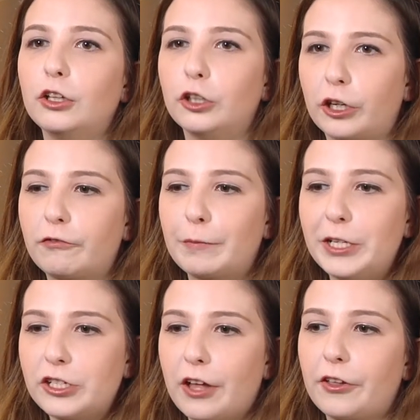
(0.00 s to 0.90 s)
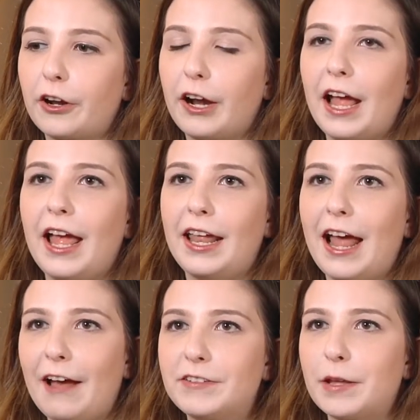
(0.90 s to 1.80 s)
learn from each other and
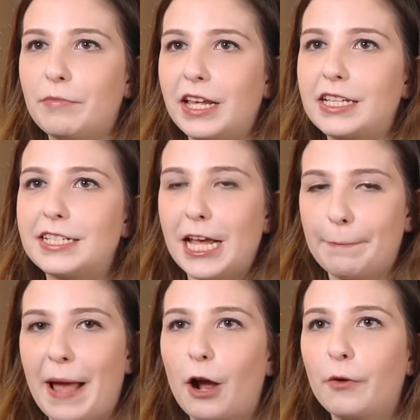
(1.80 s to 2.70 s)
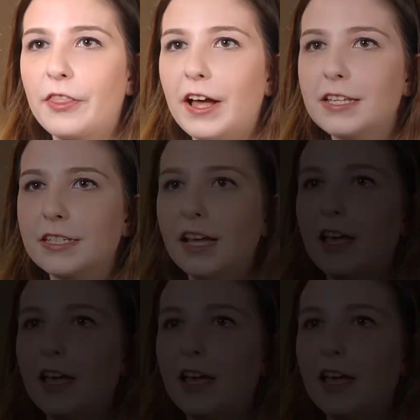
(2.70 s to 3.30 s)
have something to take back with us.